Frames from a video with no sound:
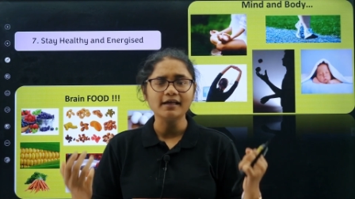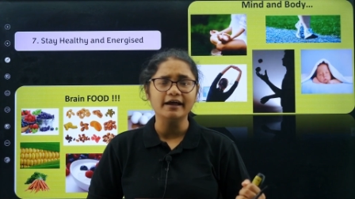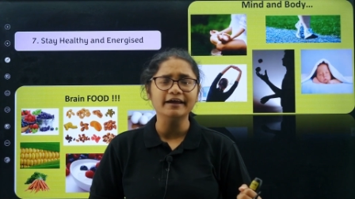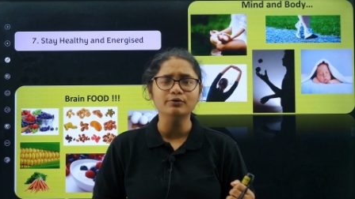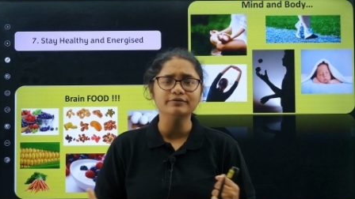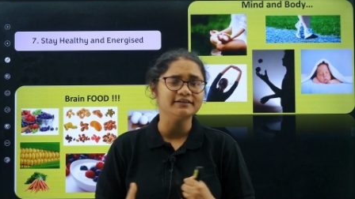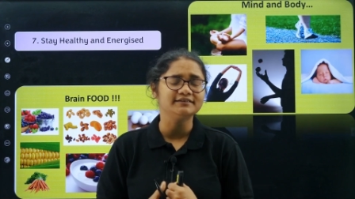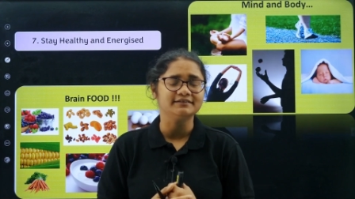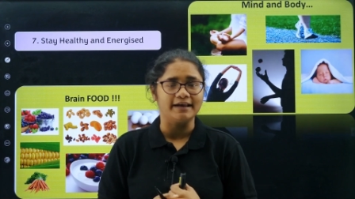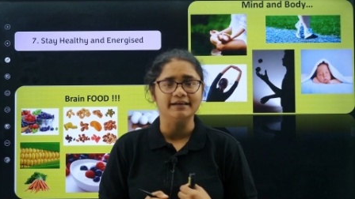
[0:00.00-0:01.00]
I know
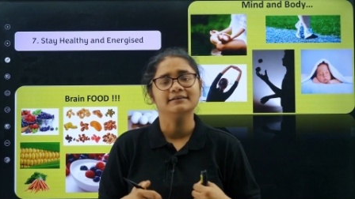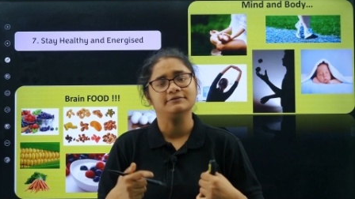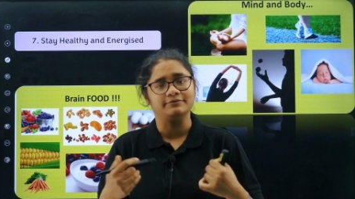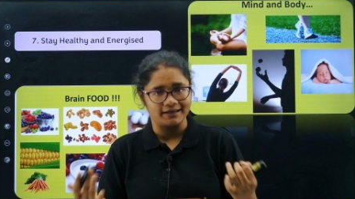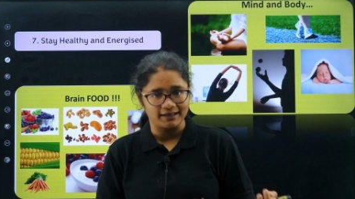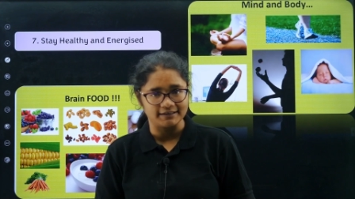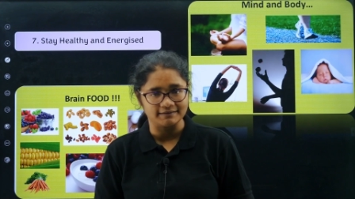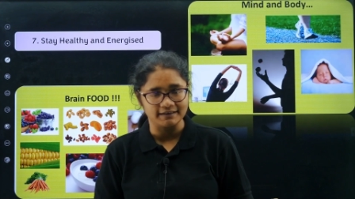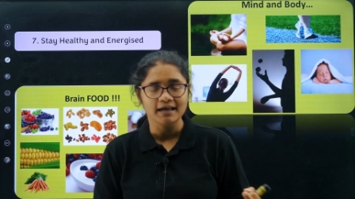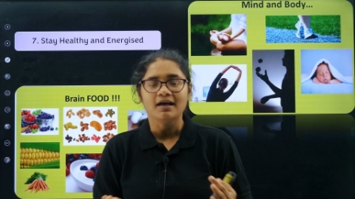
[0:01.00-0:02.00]
this telling is very
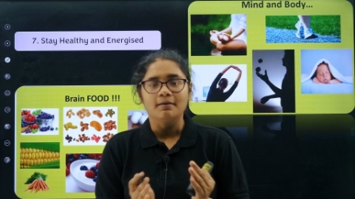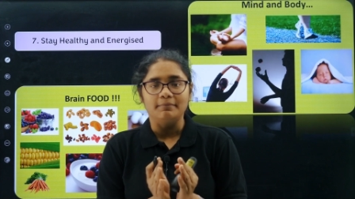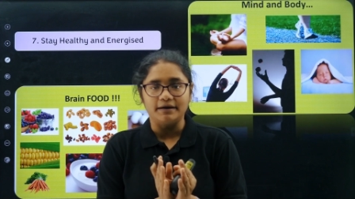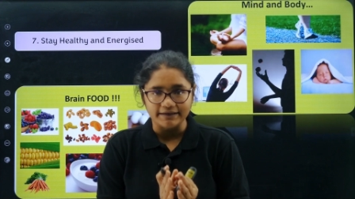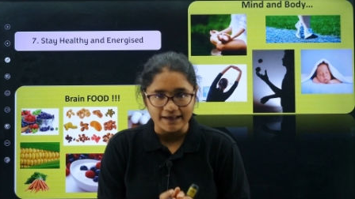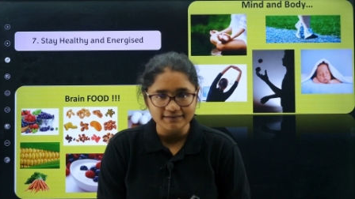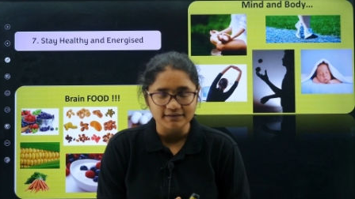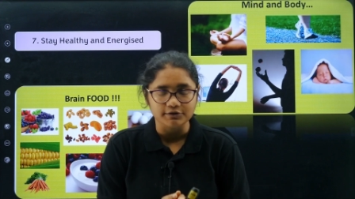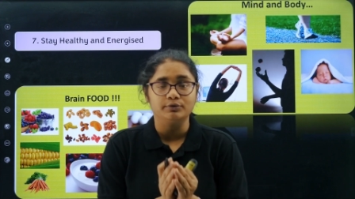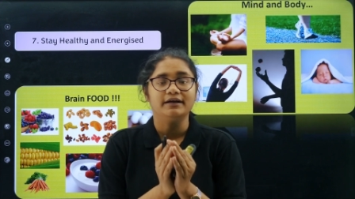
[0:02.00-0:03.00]
easy, but
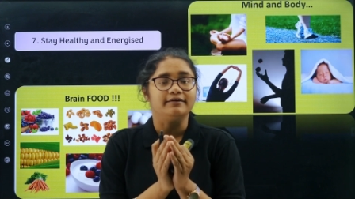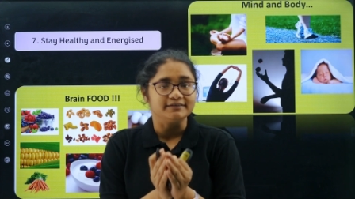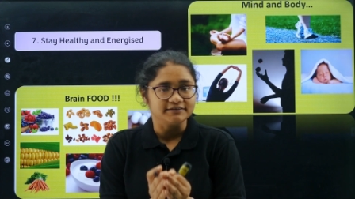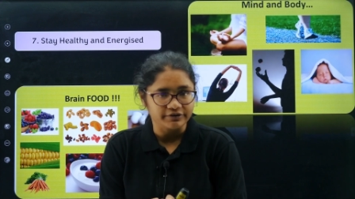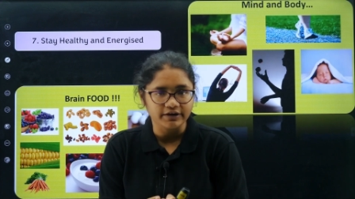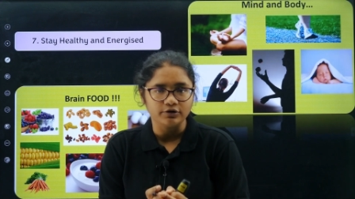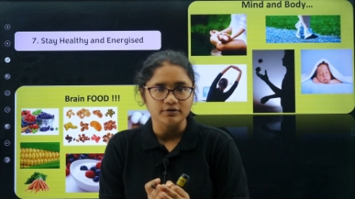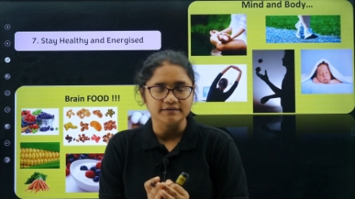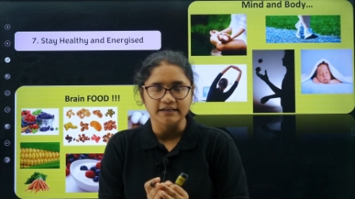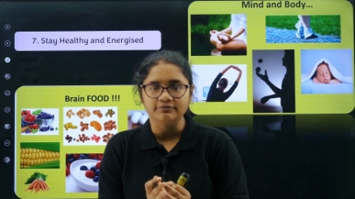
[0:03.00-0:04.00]
yes, you can restrict
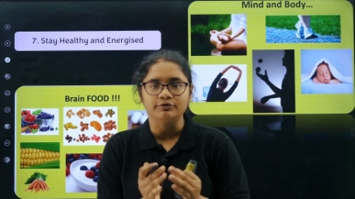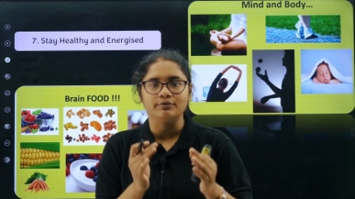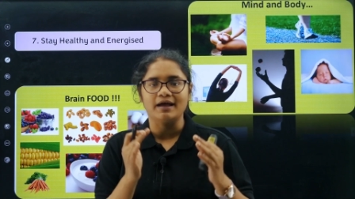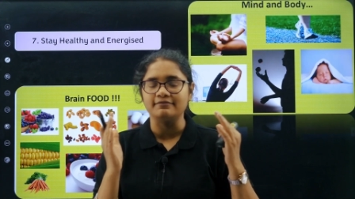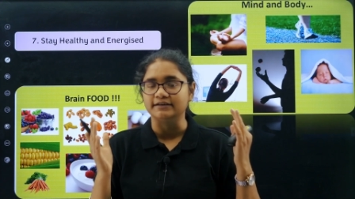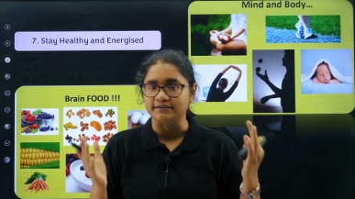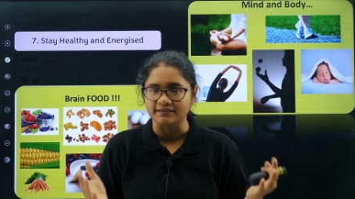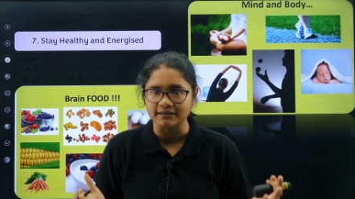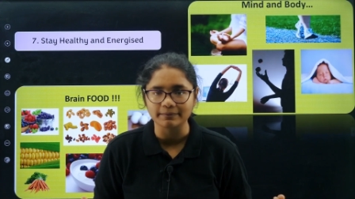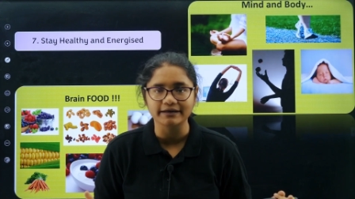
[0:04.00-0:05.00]
yourself. You have a
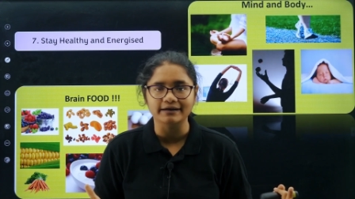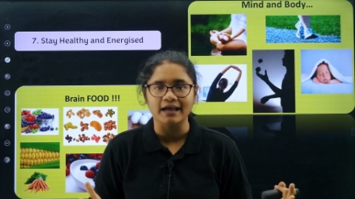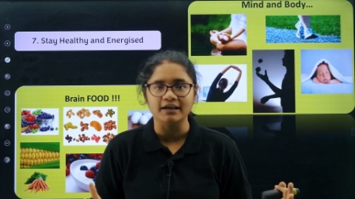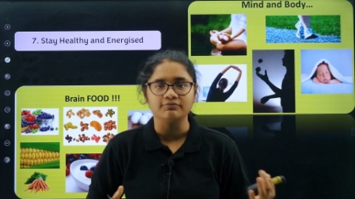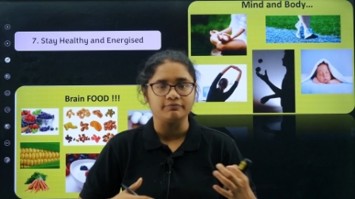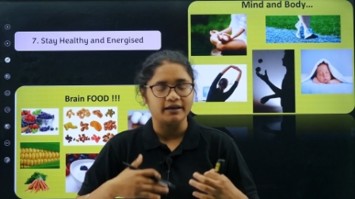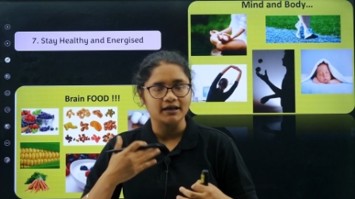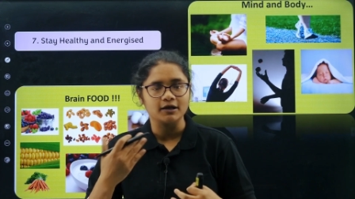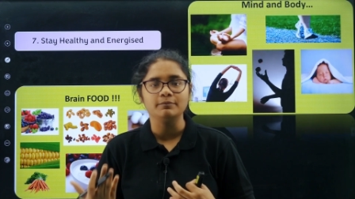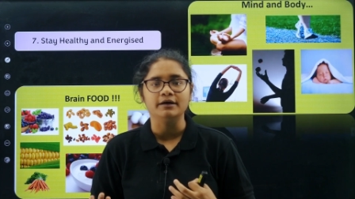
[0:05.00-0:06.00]
disciplined life,
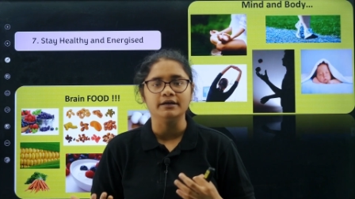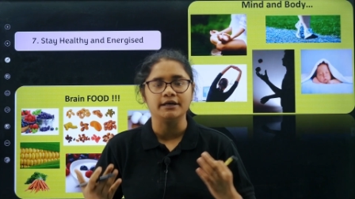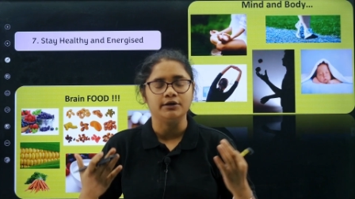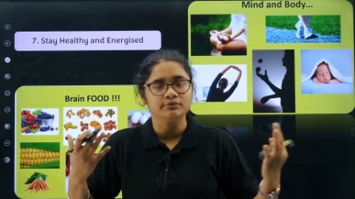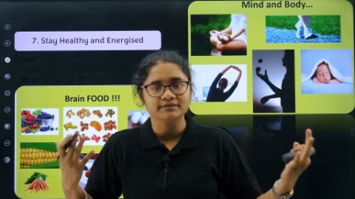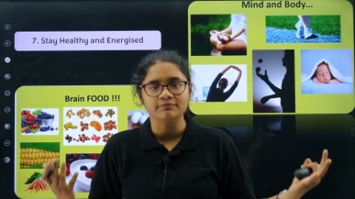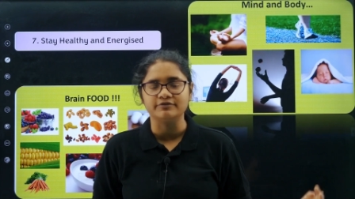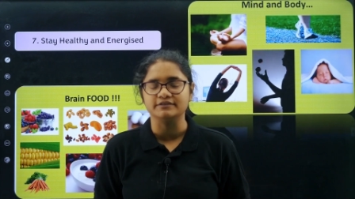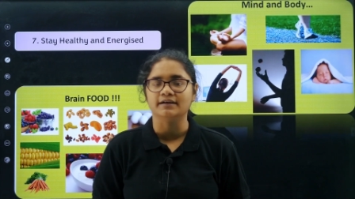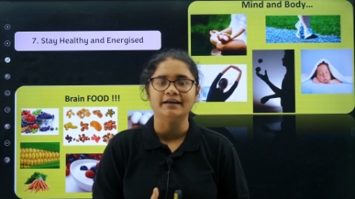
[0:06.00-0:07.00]
wake up early, do some
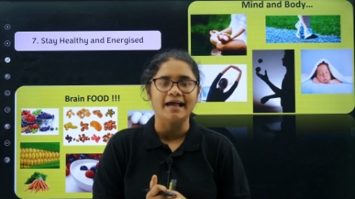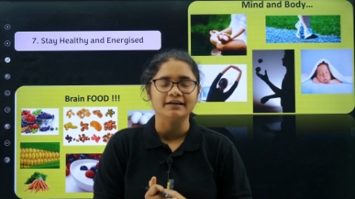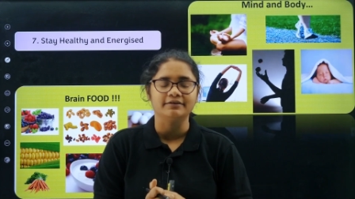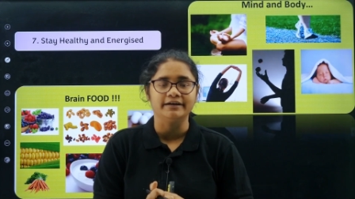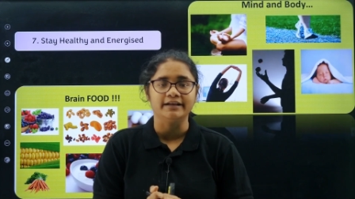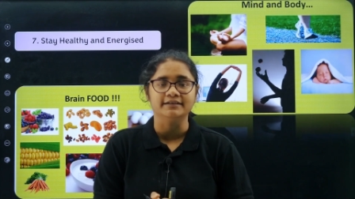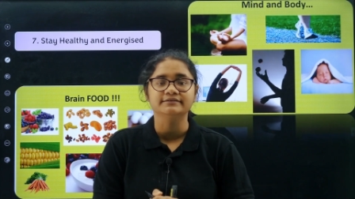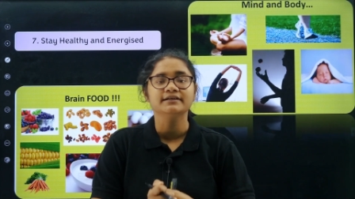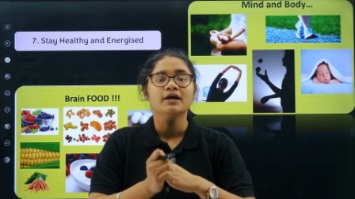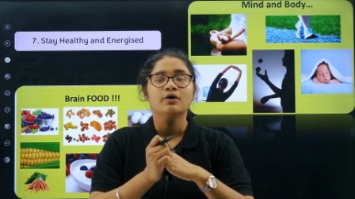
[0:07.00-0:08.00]
physical activities.